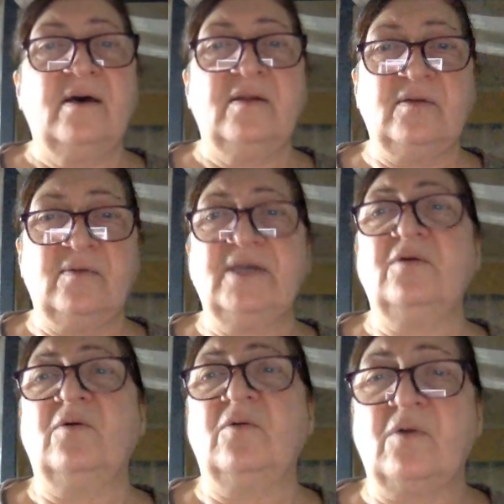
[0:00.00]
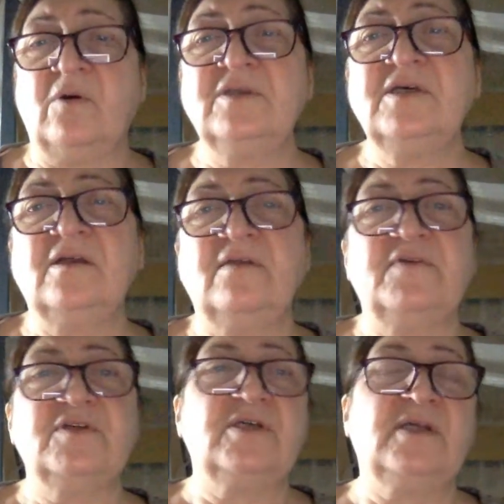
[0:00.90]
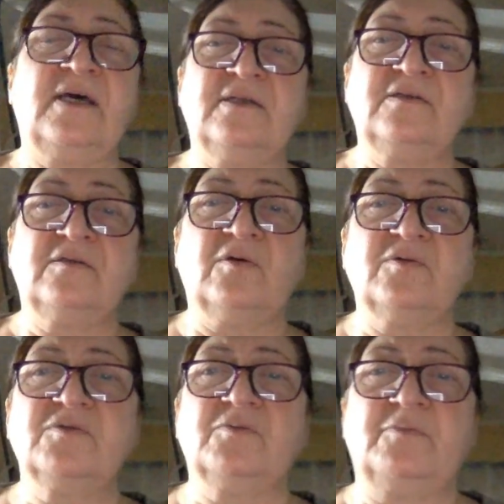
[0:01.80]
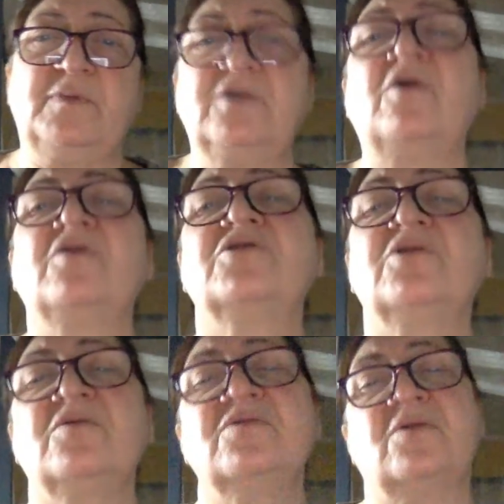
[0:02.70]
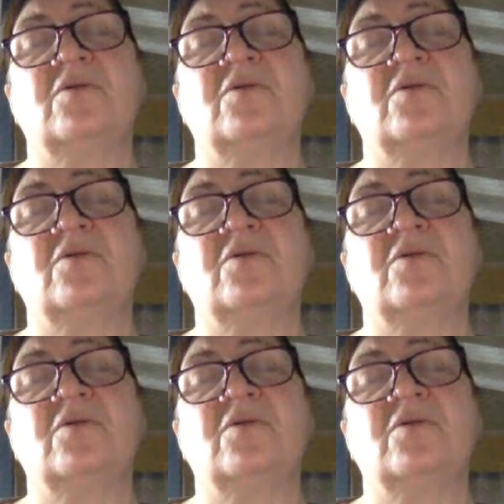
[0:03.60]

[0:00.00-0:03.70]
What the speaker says: the radio or on television, and those would be talk shows,